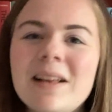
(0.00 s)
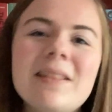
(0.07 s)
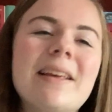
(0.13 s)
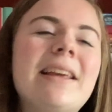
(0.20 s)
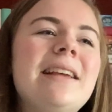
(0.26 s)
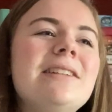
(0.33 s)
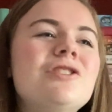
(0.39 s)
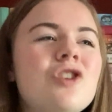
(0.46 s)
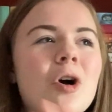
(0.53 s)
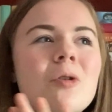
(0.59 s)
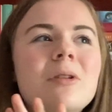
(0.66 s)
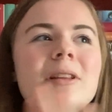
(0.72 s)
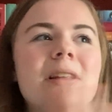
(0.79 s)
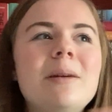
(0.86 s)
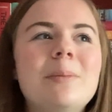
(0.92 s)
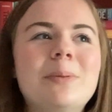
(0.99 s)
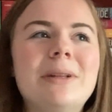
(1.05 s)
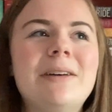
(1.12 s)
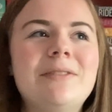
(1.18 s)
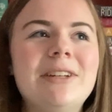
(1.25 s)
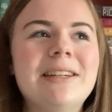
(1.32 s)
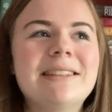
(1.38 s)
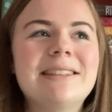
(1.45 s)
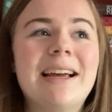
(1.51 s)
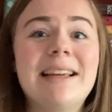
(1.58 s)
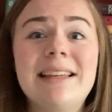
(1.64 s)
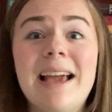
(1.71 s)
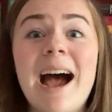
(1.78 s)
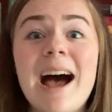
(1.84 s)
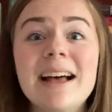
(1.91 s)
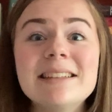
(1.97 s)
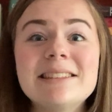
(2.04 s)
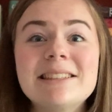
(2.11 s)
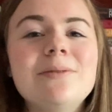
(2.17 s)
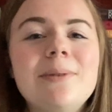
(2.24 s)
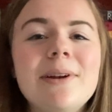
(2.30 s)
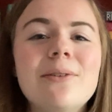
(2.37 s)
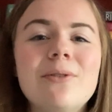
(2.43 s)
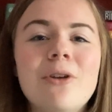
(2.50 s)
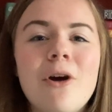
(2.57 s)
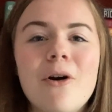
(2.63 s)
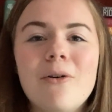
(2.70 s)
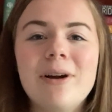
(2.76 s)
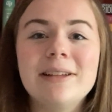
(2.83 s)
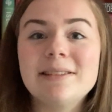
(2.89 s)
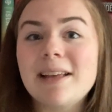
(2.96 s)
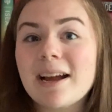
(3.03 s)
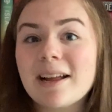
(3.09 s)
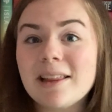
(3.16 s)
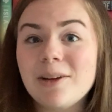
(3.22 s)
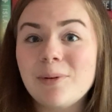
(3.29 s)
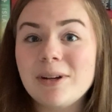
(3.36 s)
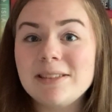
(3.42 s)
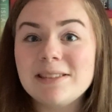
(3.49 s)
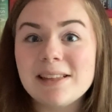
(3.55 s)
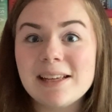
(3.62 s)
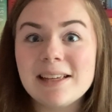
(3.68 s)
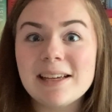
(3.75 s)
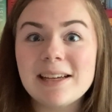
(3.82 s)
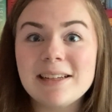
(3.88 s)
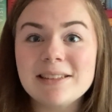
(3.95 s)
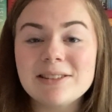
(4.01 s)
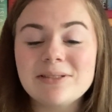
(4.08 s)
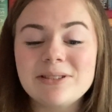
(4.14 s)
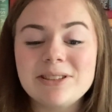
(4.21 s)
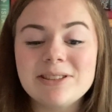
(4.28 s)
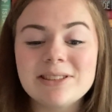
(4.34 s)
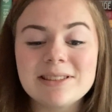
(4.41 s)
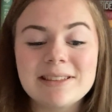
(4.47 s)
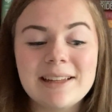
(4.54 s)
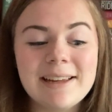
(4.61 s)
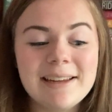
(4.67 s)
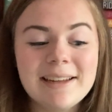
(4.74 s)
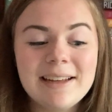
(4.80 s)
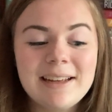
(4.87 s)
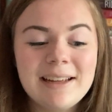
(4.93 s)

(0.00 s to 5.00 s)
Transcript: Like, he's totally oblivious, I guess. We don't know exactly what he's thinking, so he's just, like,